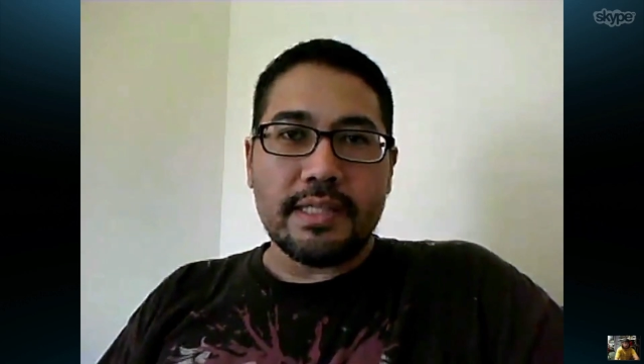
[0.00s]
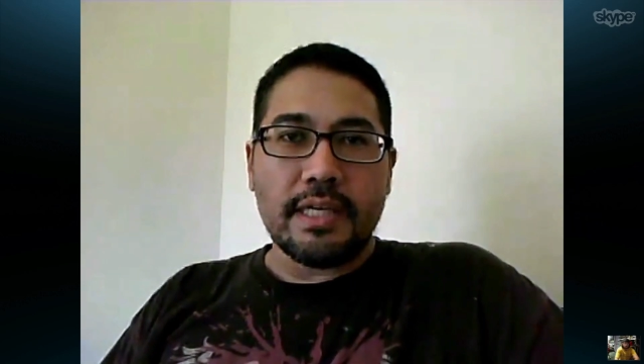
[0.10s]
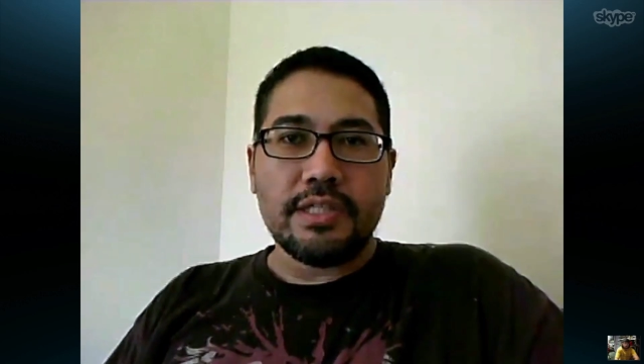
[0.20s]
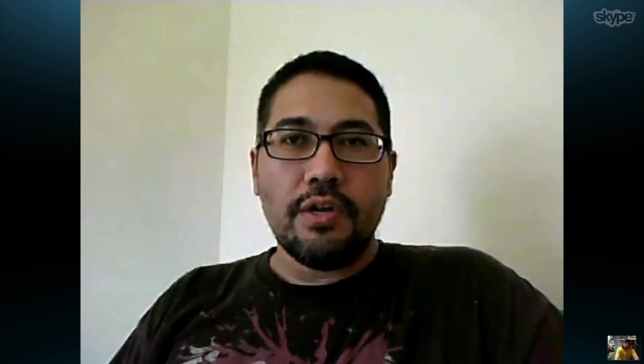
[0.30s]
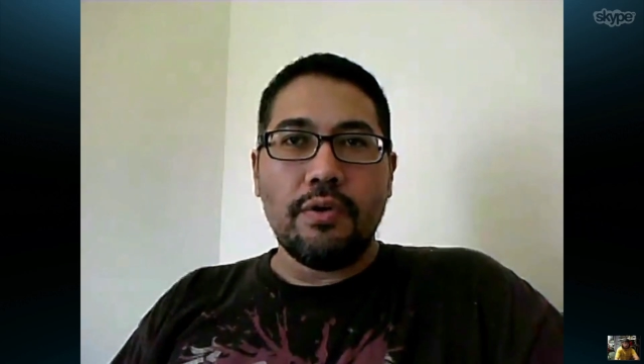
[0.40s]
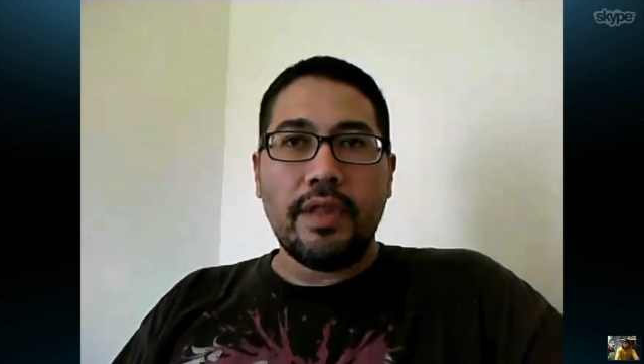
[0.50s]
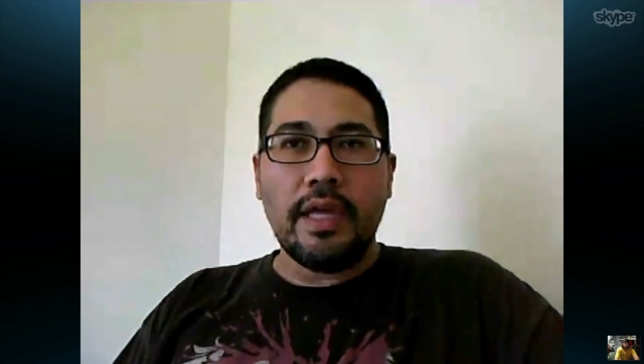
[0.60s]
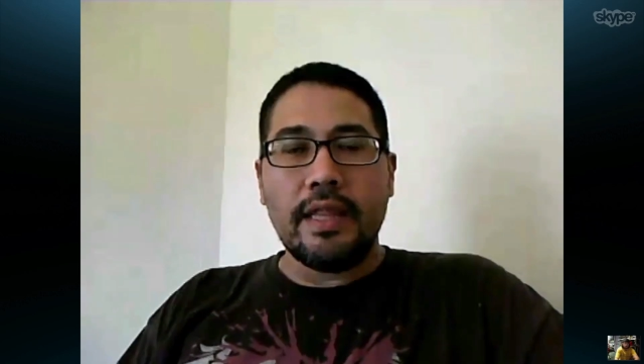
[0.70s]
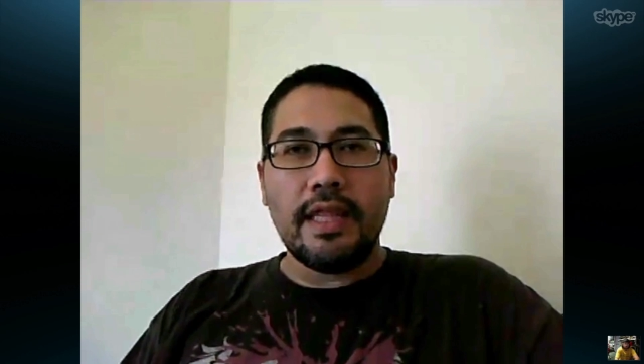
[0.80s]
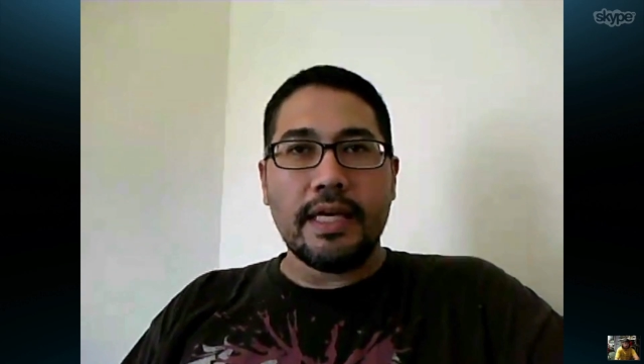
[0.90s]
The
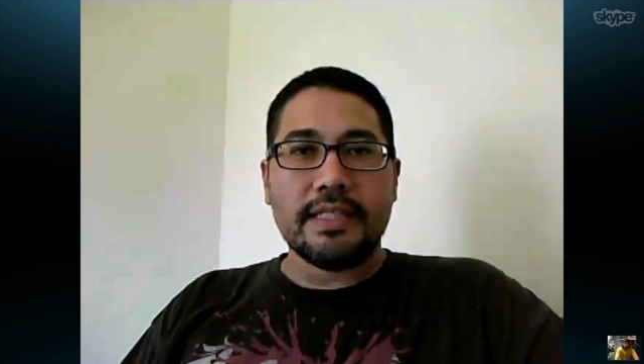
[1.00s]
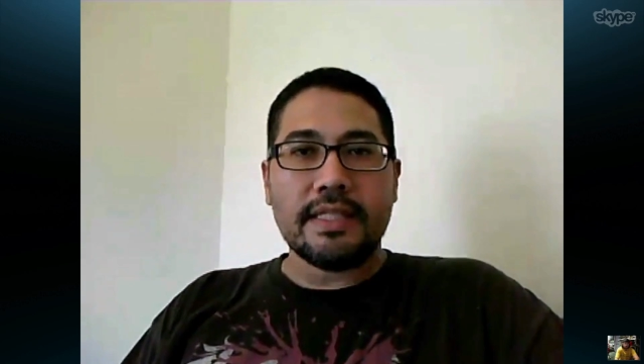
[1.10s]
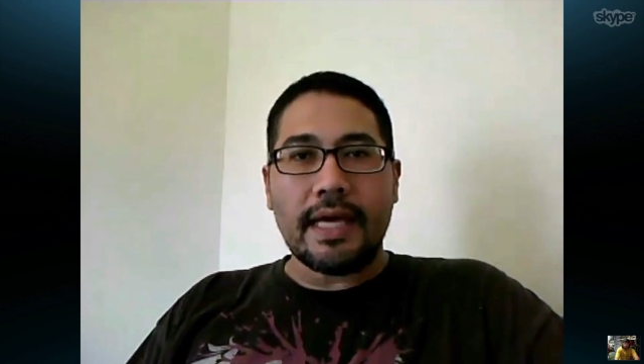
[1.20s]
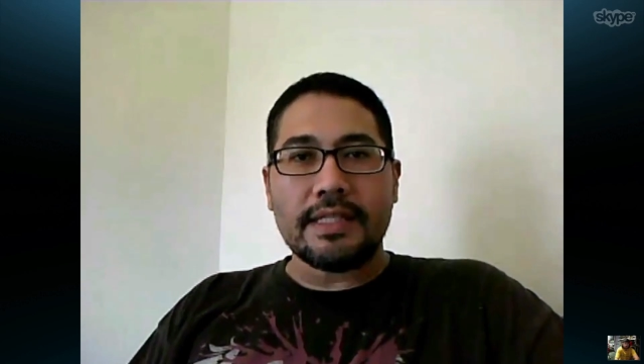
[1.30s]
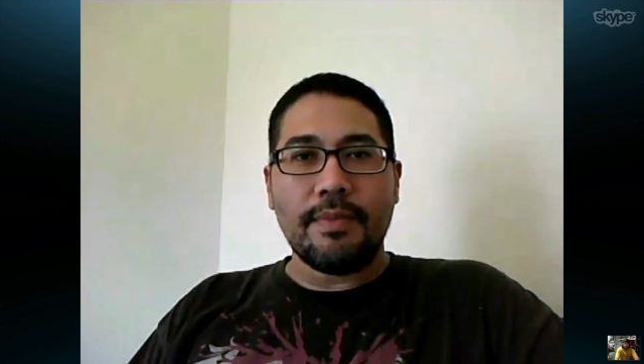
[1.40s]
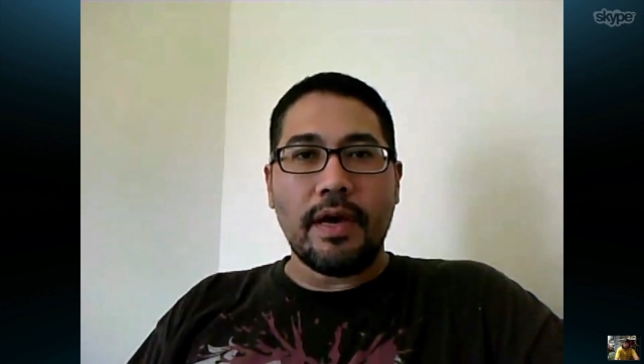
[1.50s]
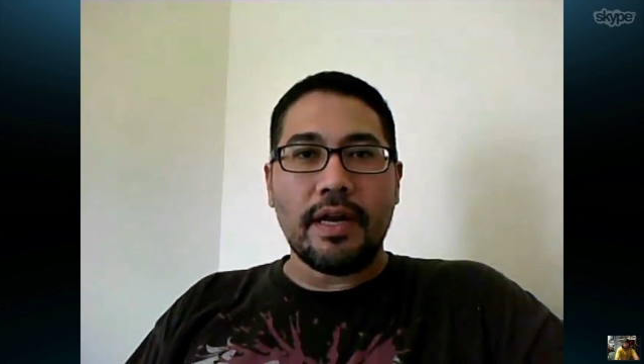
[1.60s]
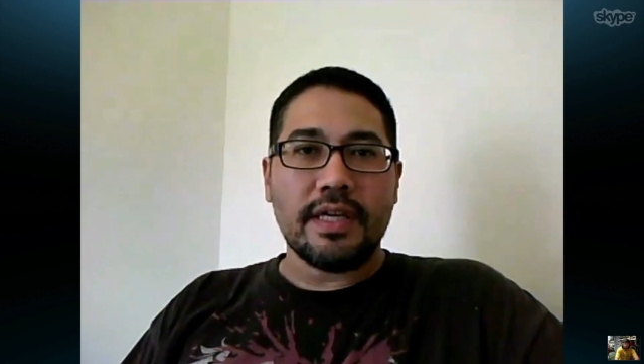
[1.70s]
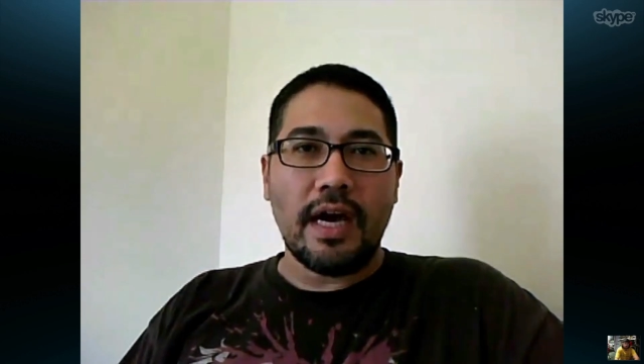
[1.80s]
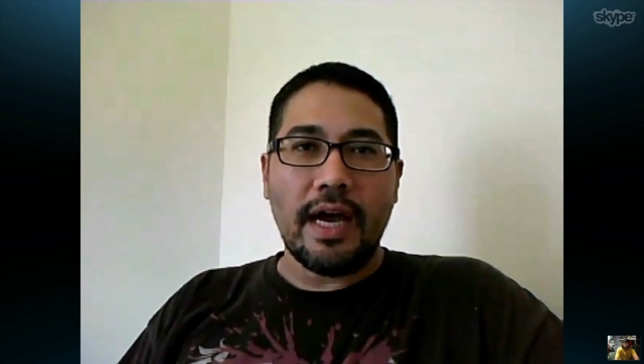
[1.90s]
exact amount of
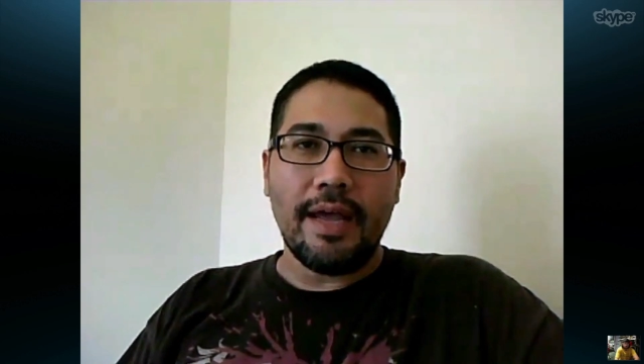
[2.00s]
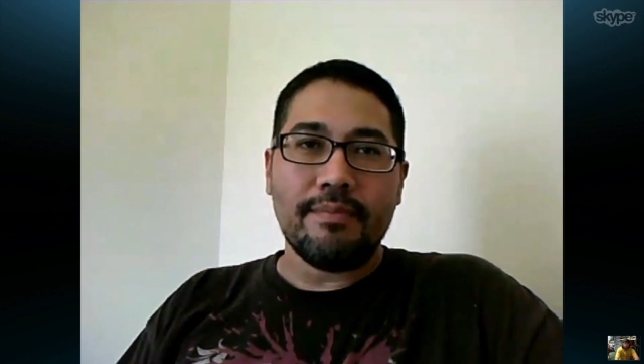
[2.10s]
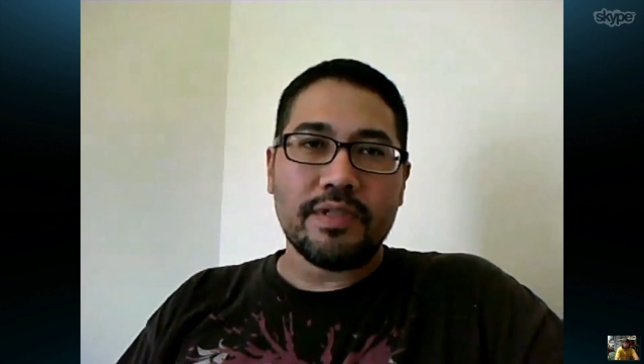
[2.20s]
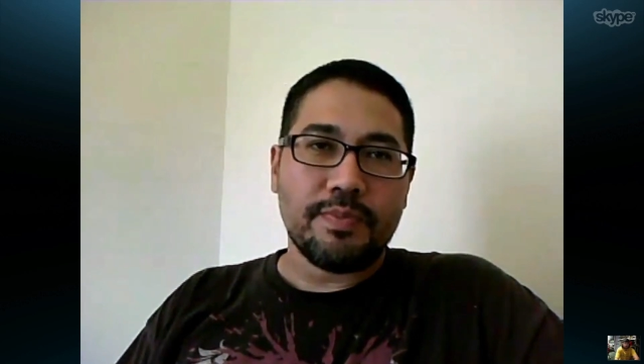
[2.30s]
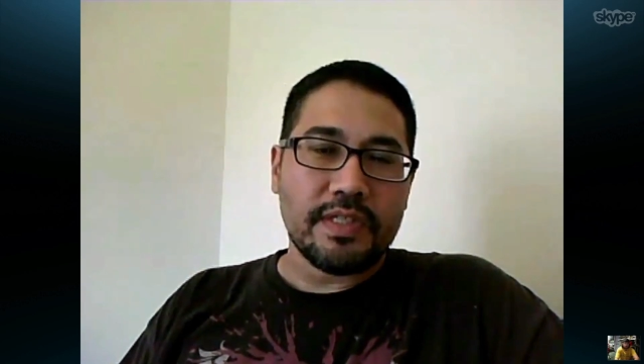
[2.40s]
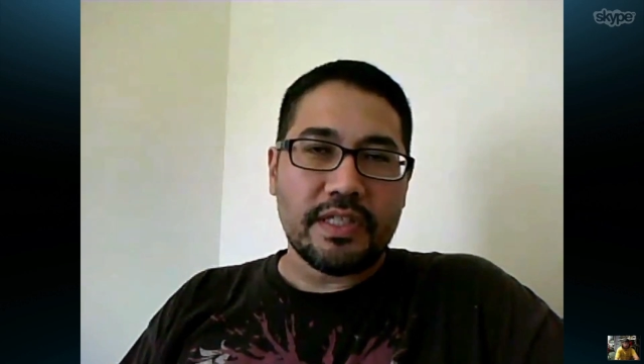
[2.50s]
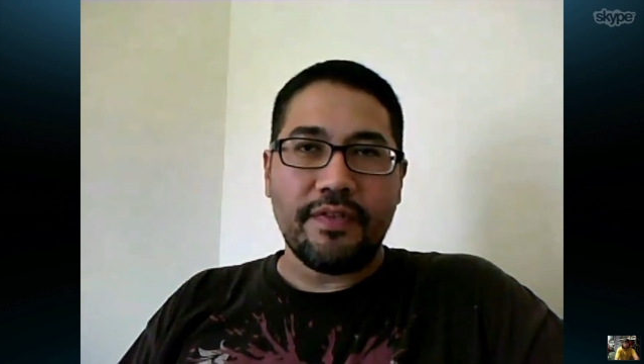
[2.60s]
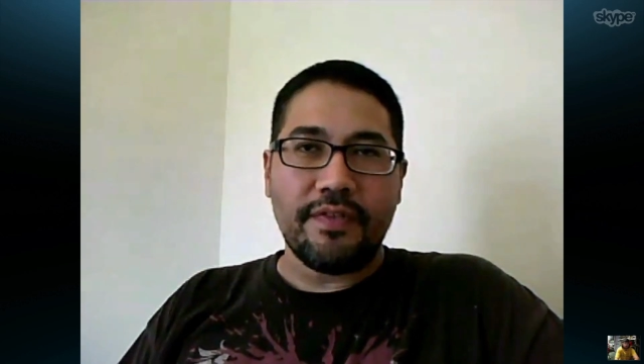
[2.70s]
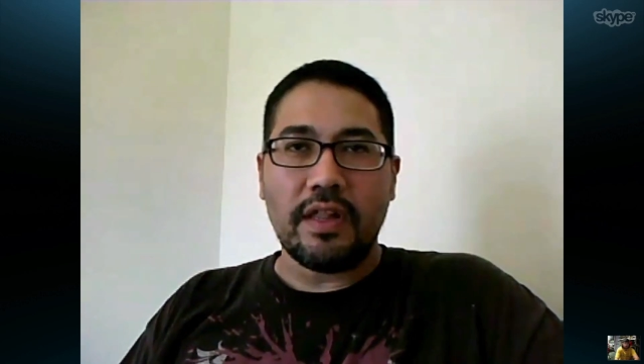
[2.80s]
time specifically,